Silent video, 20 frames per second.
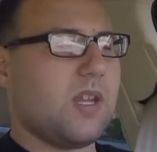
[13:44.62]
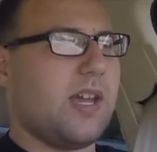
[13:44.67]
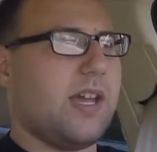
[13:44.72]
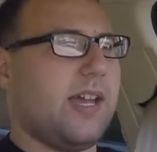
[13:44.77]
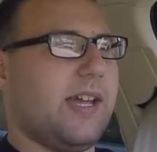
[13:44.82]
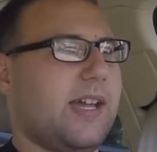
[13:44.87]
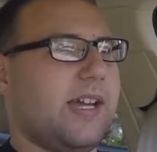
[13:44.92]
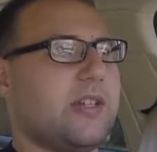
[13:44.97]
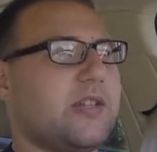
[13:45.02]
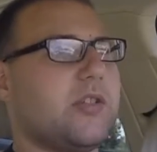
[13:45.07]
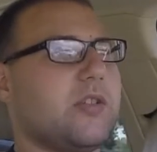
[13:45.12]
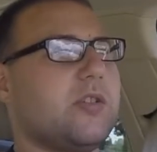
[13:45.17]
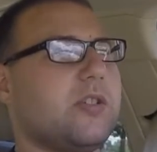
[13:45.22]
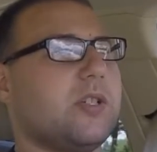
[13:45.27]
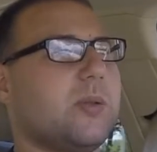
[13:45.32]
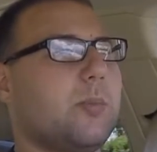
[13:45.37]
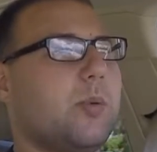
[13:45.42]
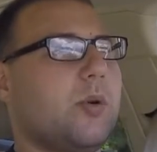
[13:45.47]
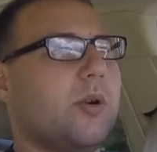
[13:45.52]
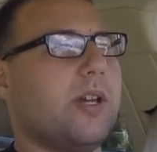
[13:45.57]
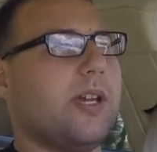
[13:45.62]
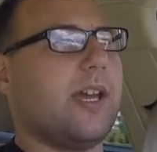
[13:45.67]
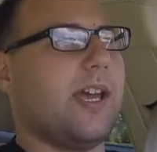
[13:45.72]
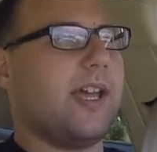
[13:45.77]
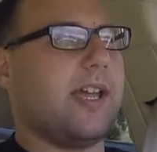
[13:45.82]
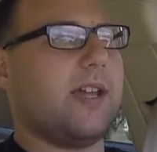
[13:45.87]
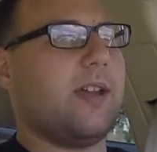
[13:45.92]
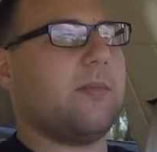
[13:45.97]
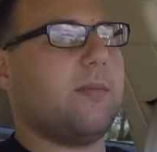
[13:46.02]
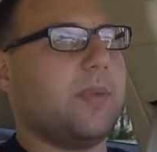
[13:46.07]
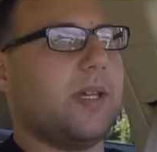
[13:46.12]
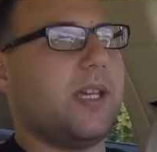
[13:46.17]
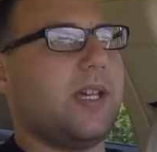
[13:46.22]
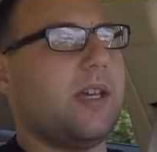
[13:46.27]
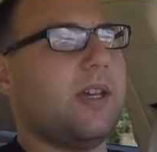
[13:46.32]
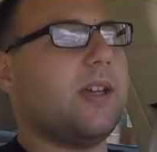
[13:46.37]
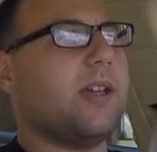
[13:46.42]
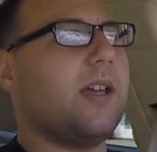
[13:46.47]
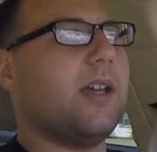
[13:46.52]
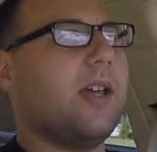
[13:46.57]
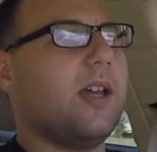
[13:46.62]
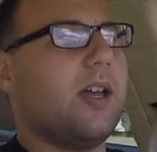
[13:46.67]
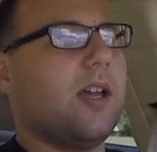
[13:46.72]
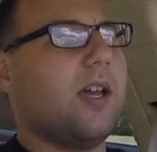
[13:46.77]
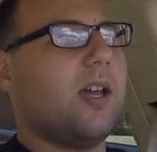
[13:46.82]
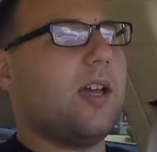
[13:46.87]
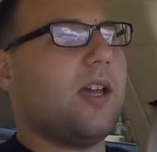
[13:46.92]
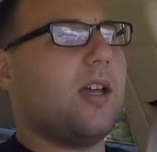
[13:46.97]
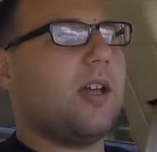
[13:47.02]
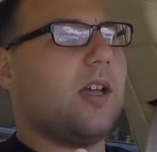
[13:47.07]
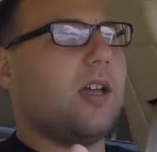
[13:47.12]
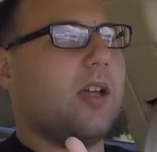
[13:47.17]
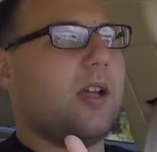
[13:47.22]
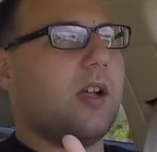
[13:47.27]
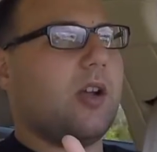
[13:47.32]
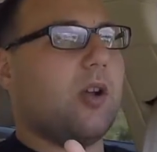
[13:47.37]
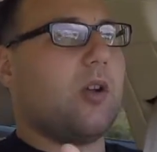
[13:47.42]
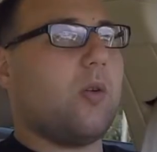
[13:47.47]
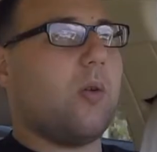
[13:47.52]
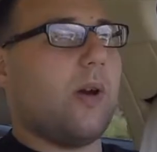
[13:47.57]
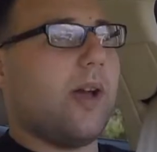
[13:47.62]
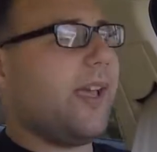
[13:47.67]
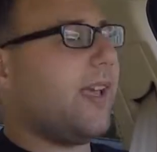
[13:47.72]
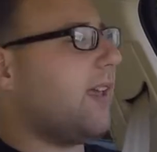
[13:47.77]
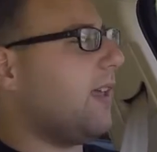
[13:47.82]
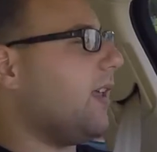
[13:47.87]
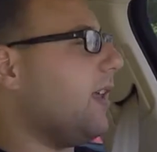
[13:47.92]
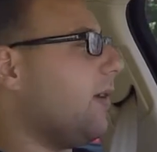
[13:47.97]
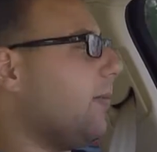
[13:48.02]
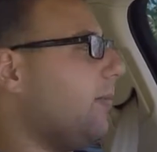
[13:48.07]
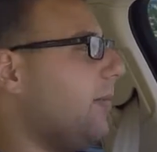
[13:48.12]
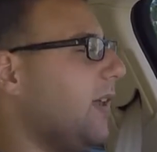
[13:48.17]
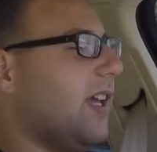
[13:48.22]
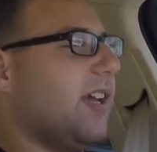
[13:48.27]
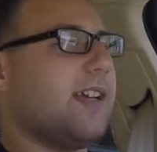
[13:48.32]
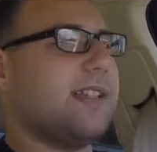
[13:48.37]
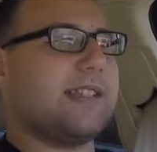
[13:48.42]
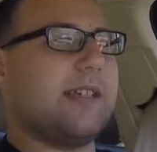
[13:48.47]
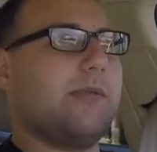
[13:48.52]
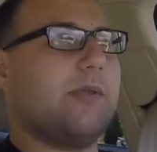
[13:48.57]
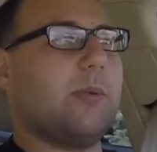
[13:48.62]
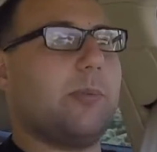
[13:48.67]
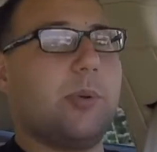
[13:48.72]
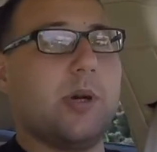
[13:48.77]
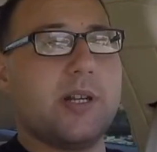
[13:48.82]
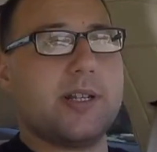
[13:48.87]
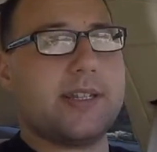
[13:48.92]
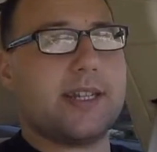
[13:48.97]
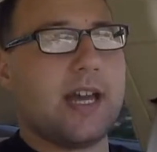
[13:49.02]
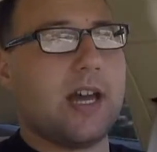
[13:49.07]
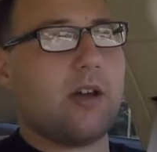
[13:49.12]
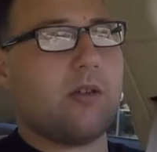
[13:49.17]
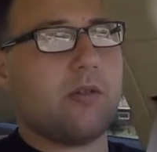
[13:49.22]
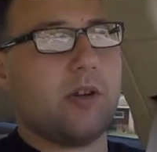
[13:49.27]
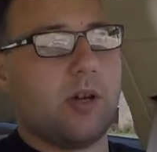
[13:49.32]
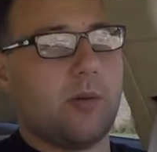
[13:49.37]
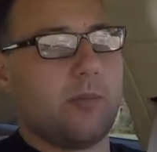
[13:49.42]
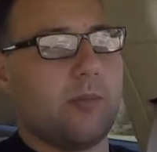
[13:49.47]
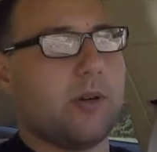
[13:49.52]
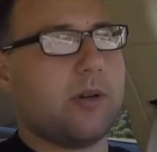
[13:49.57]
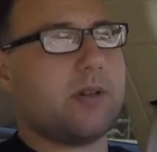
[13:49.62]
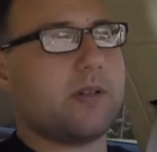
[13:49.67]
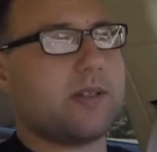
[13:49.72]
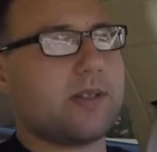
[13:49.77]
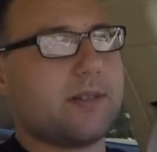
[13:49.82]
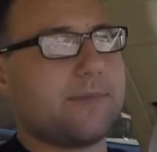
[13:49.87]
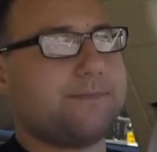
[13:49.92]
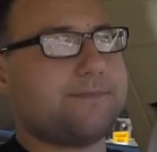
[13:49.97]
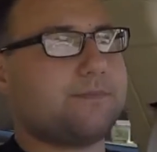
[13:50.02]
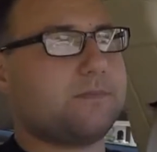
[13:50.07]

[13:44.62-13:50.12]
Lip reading: It gets you to point A and B quick because it will put down numbers.